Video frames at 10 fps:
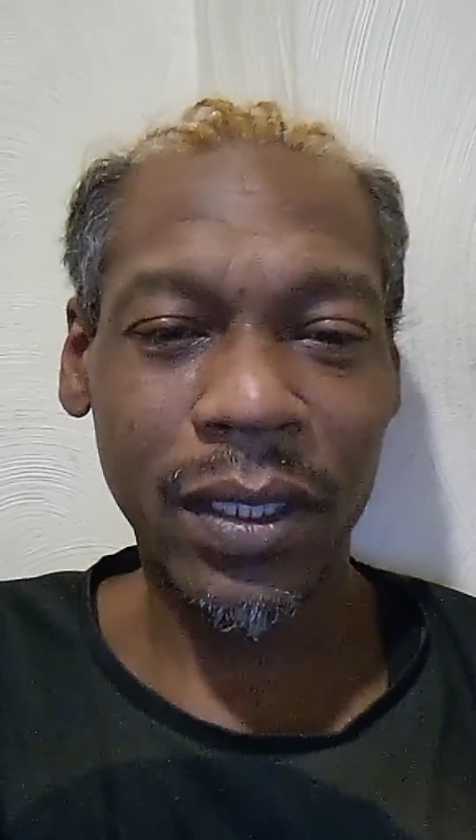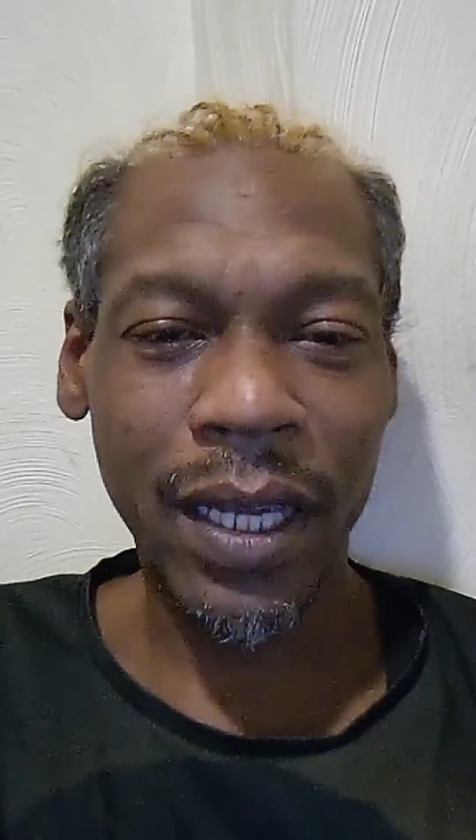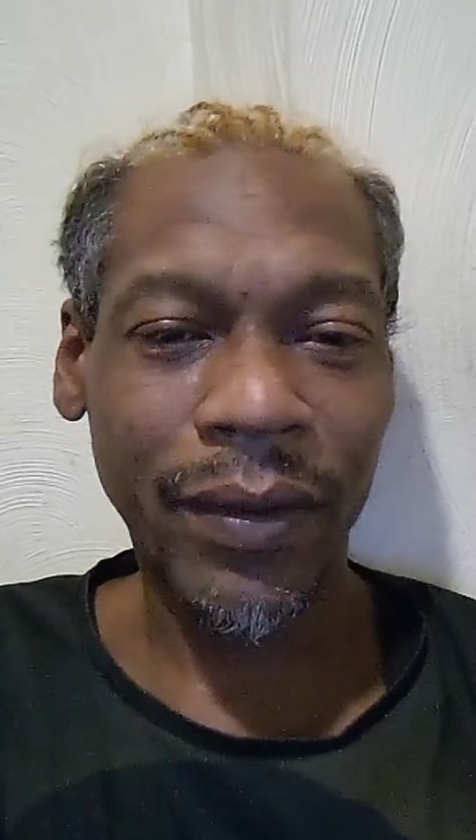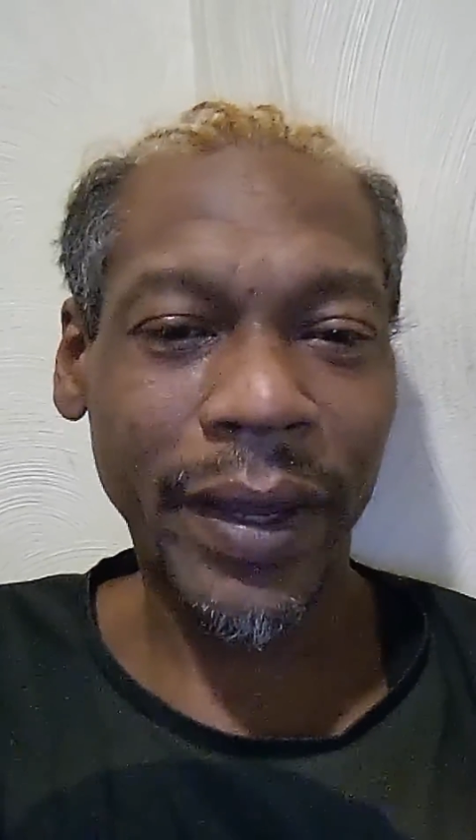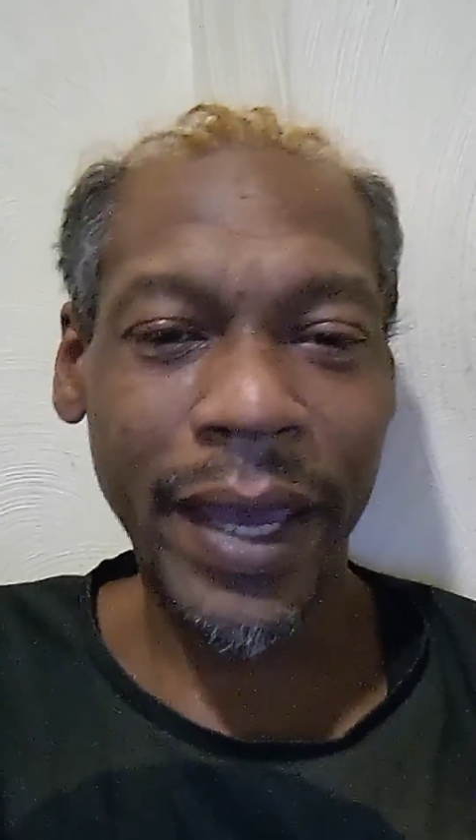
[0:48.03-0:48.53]

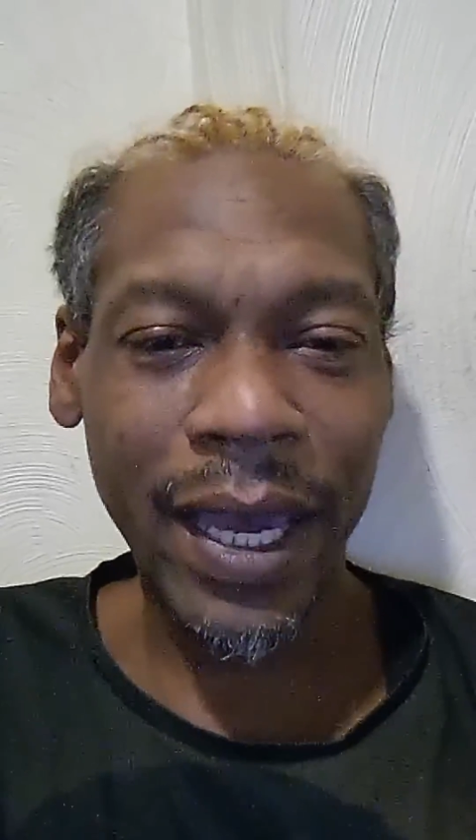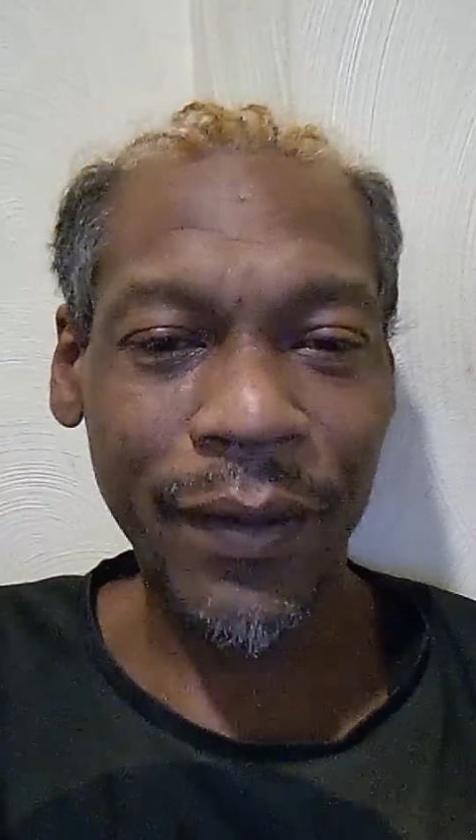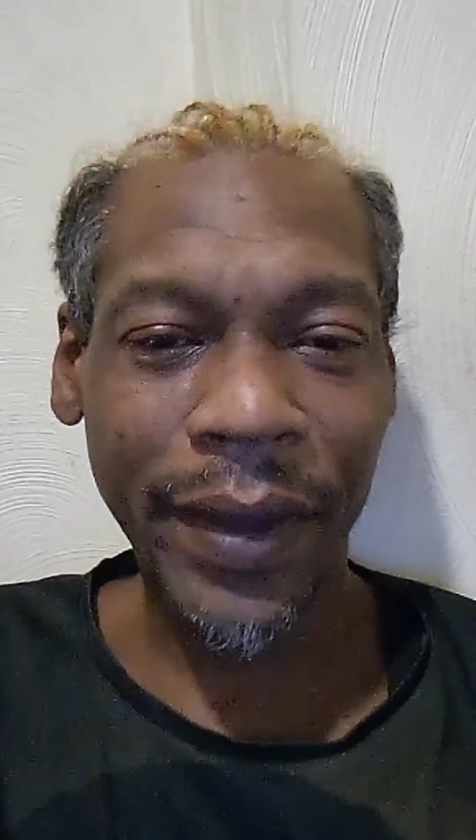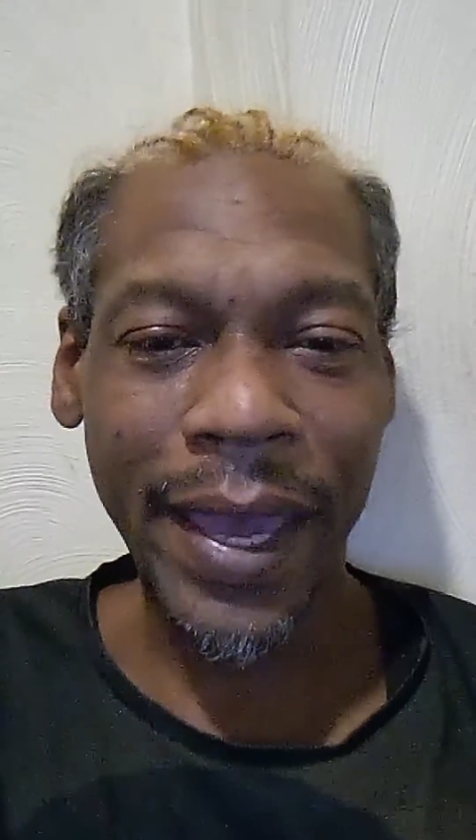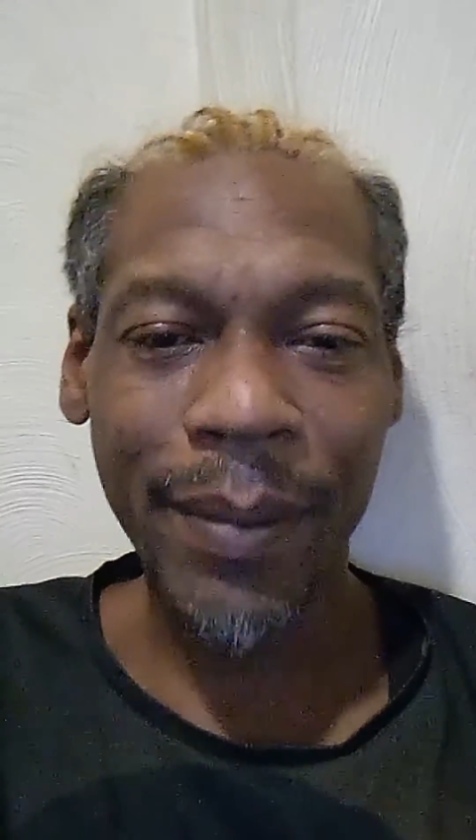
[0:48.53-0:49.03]
never
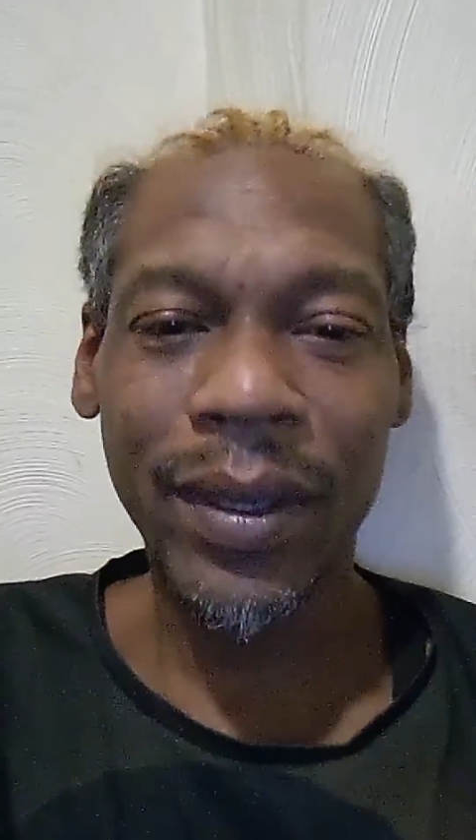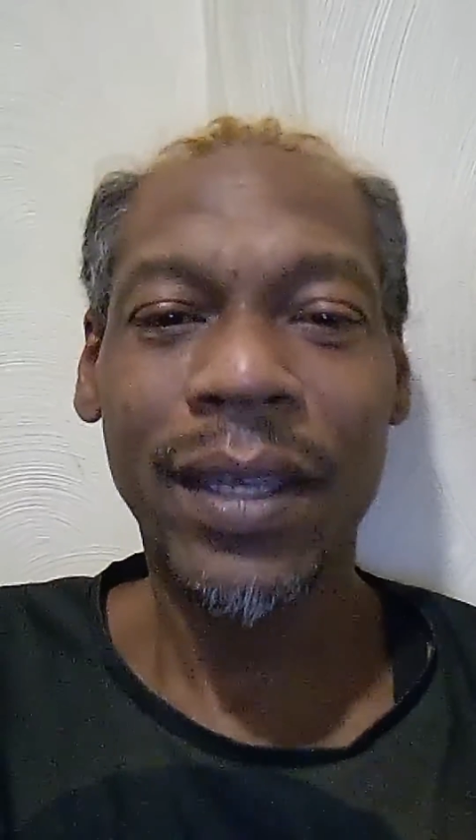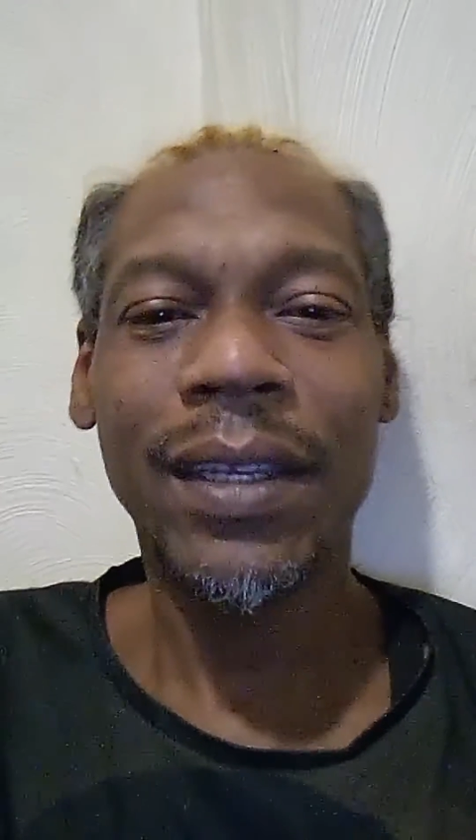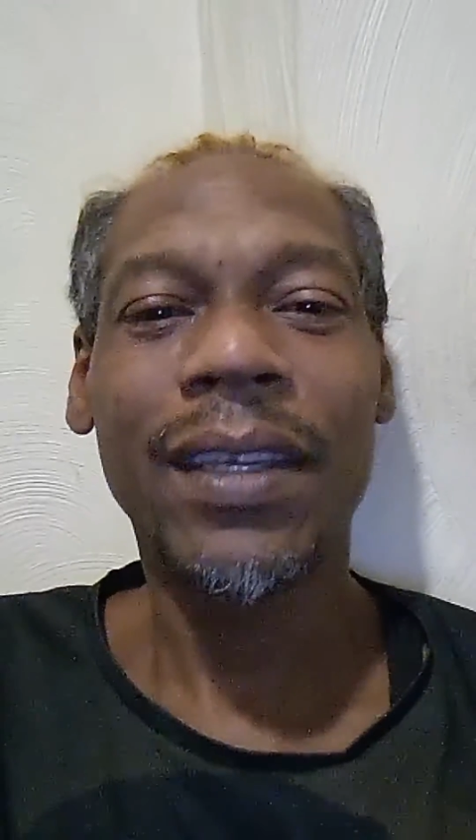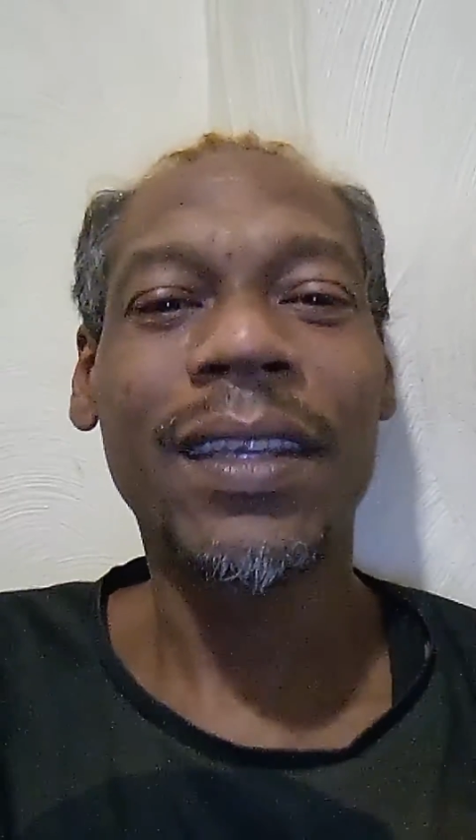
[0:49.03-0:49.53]
have a happy
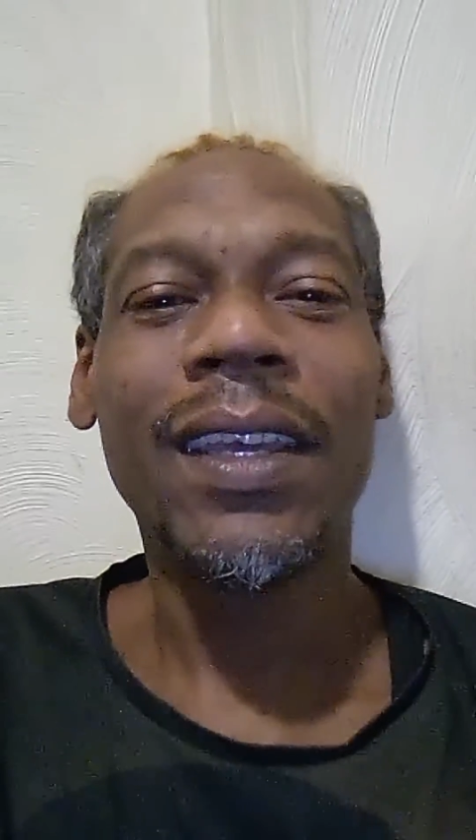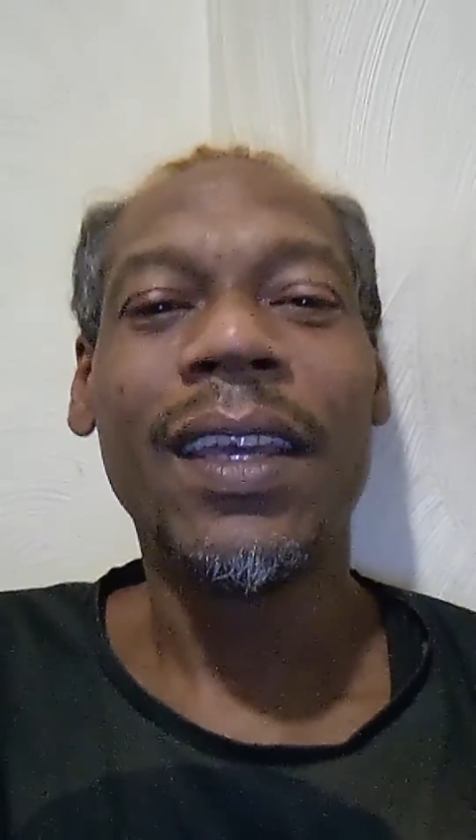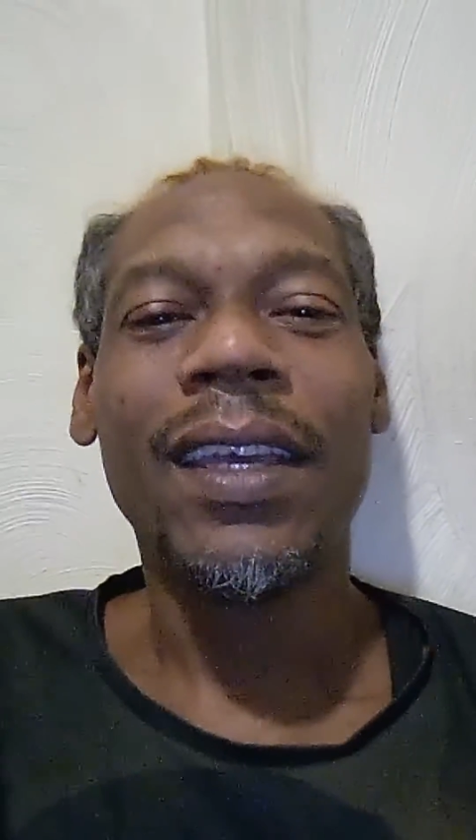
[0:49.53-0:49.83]
ending.